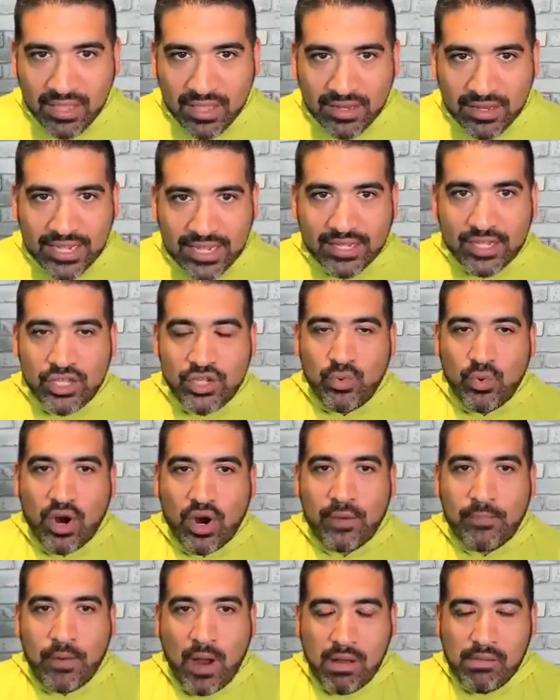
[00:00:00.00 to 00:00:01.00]
Like you
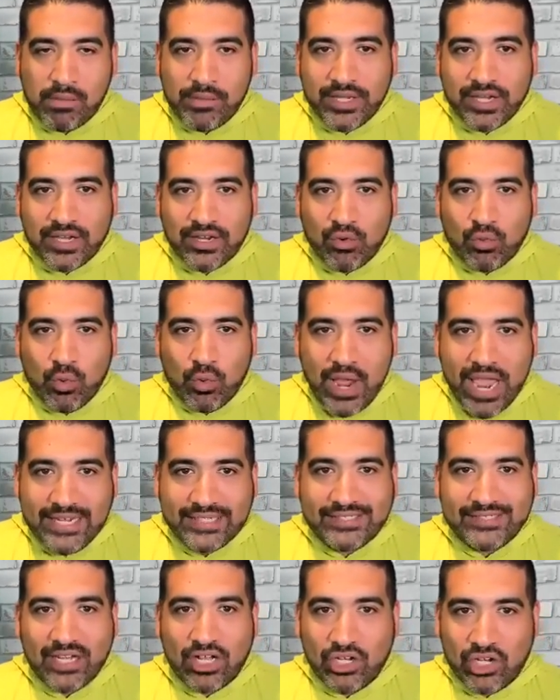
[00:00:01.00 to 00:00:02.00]
are probably going to
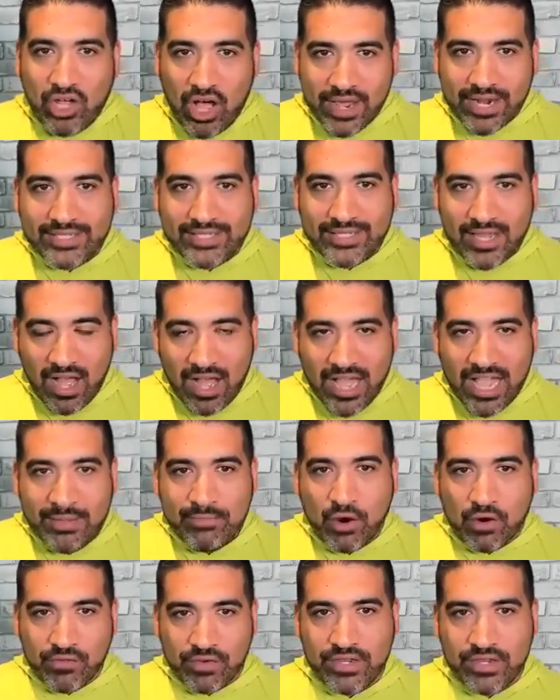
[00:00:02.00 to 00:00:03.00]
waste a lot of
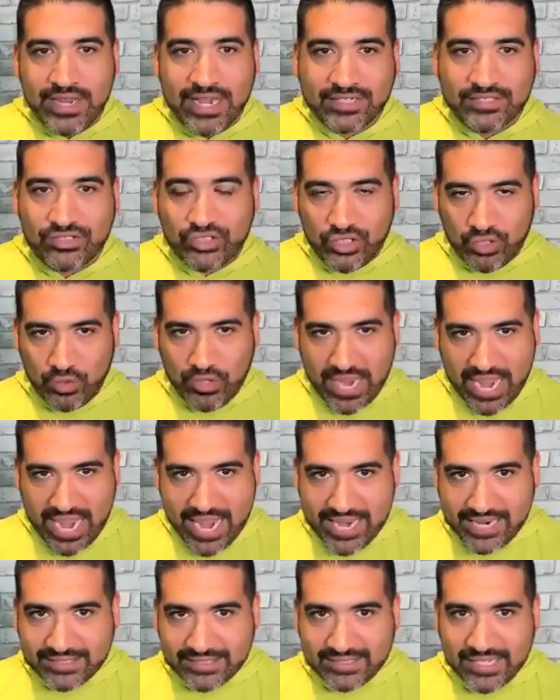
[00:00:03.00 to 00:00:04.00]
time over the next 2
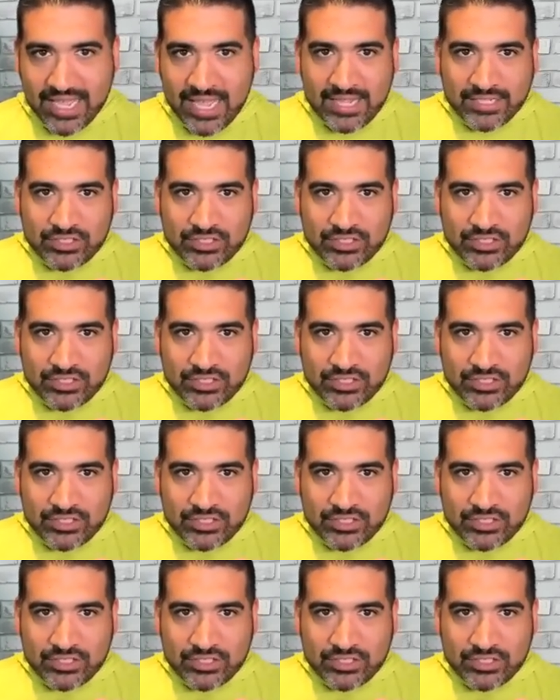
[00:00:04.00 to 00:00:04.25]
days.